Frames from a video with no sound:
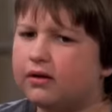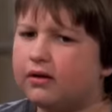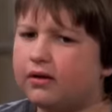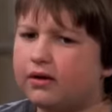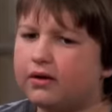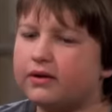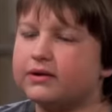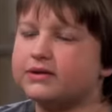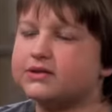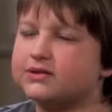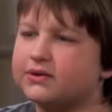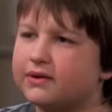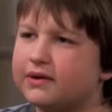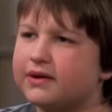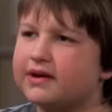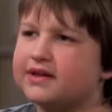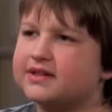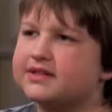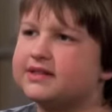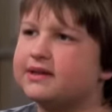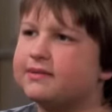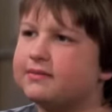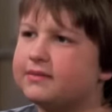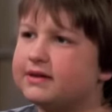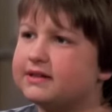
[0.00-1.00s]
Oh, so I
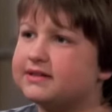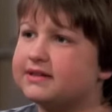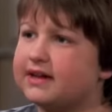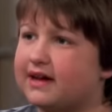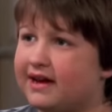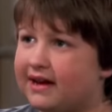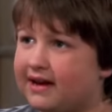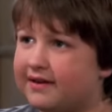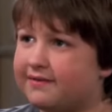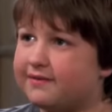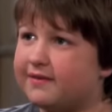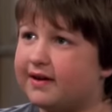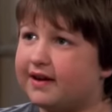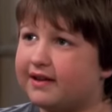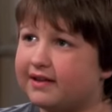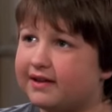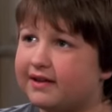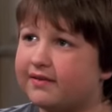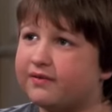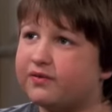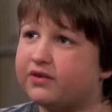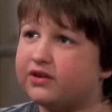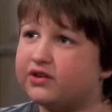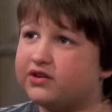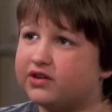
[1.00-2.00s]
guess that means I've got
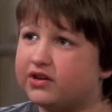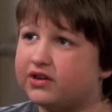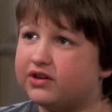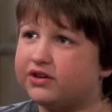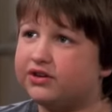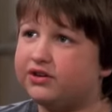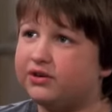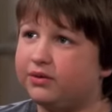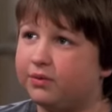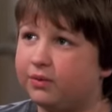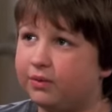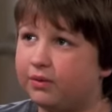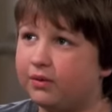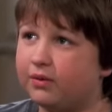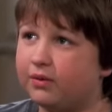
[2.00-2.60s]
leverage on you.